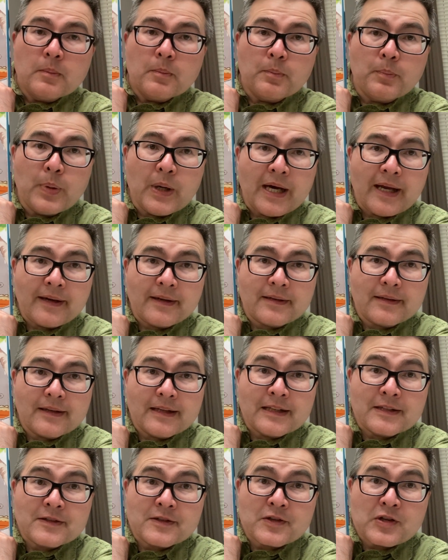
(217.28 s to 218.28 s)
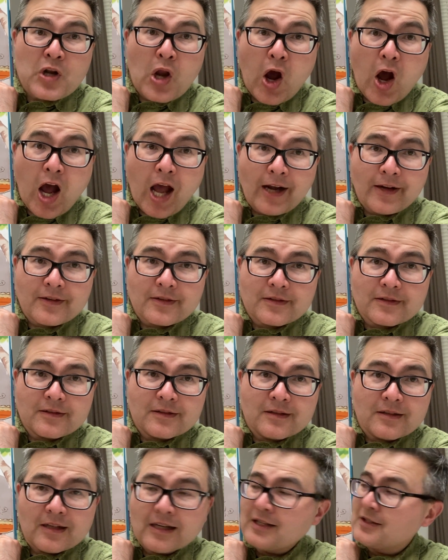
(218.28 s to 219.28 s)
But it's not
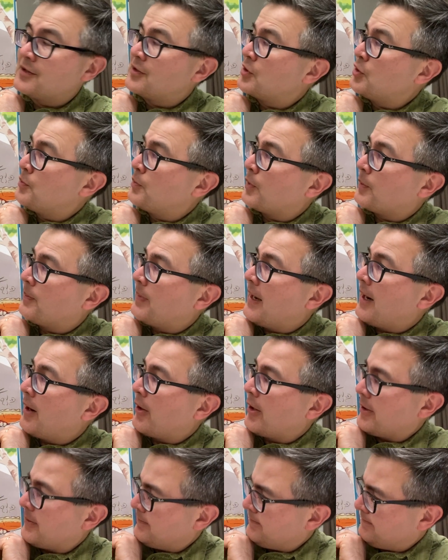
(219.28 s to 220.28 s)
a superpower.